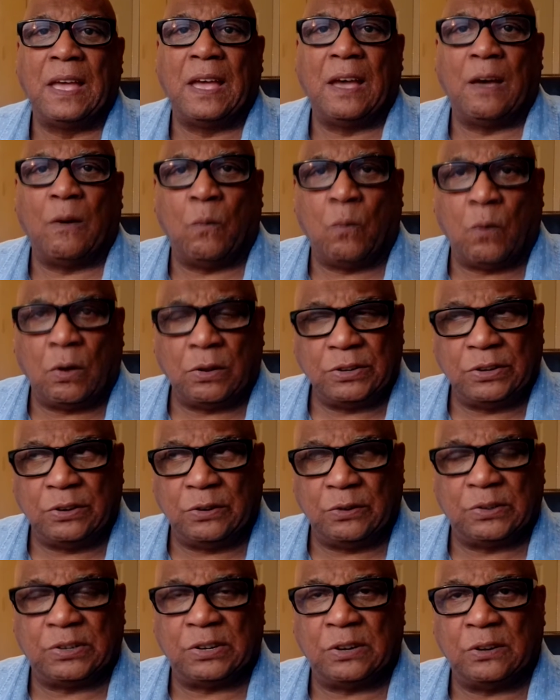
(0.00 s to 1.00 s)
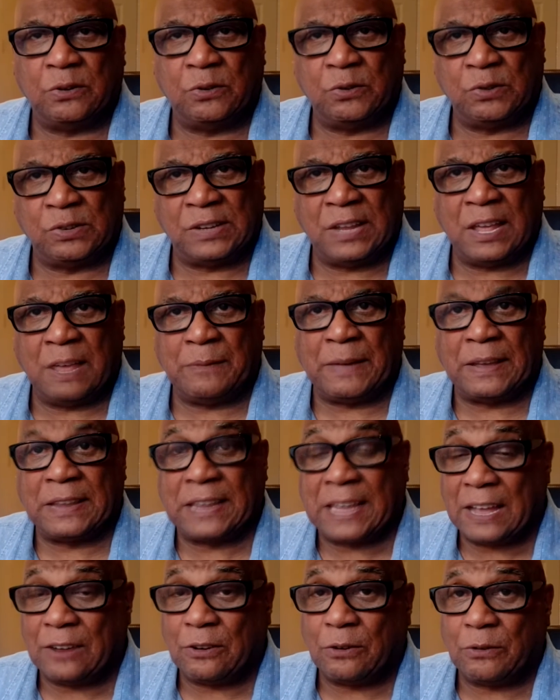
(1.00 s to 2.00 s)
One user, whose name I
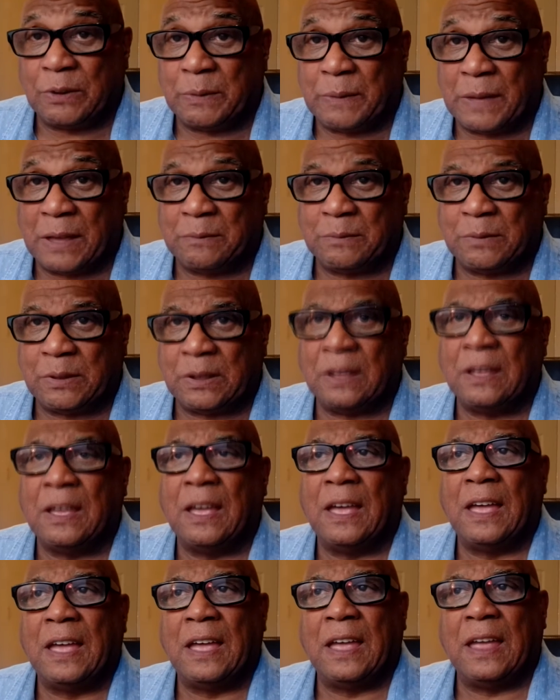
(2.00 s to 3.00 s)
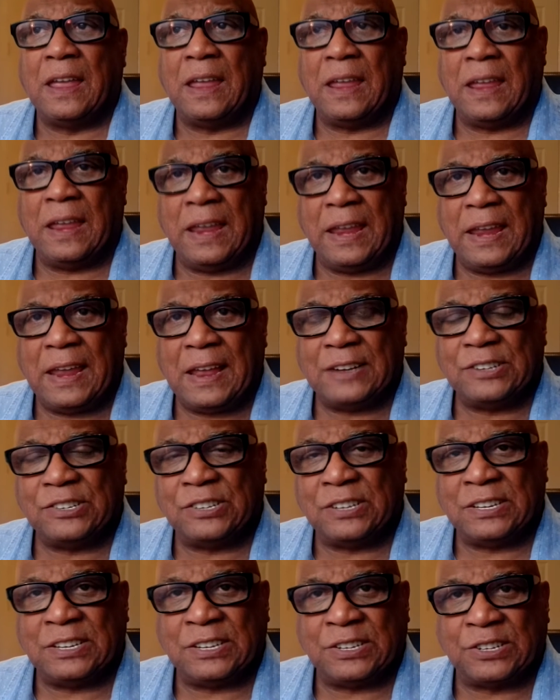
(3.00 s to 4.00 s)
cannot remember, he
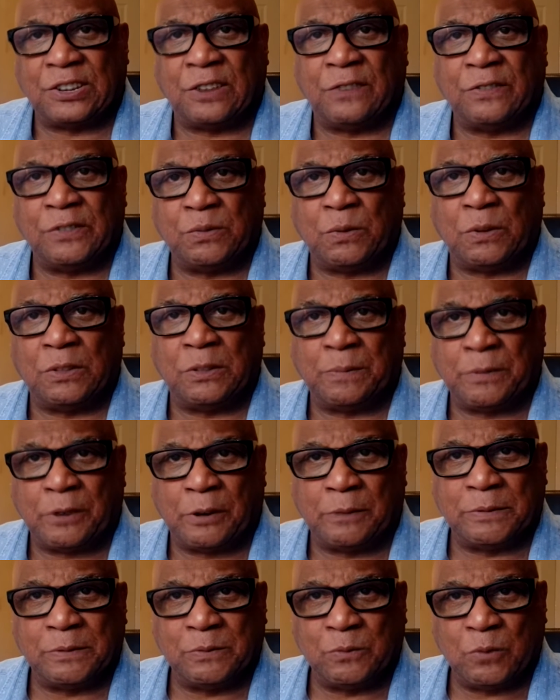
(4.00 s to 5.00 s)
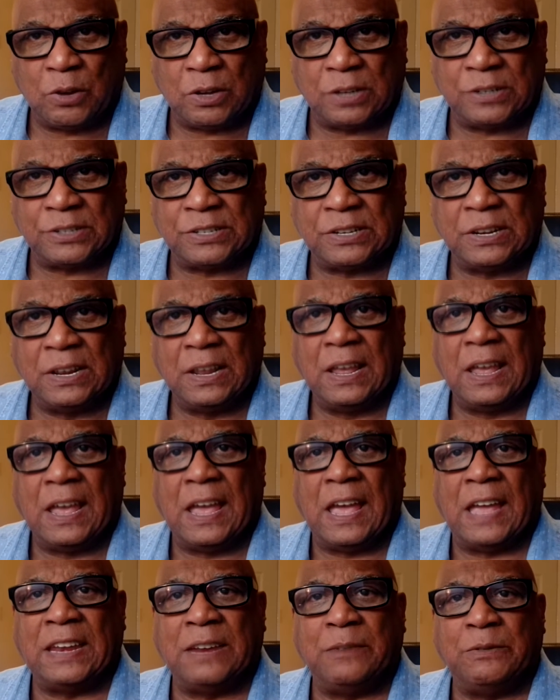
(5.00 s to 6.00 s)
actually discovered what the problem was,
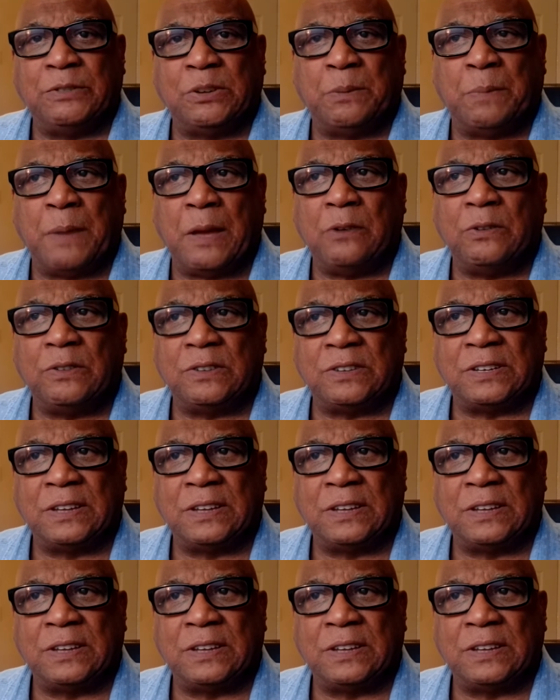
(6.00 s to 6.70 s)
and it was about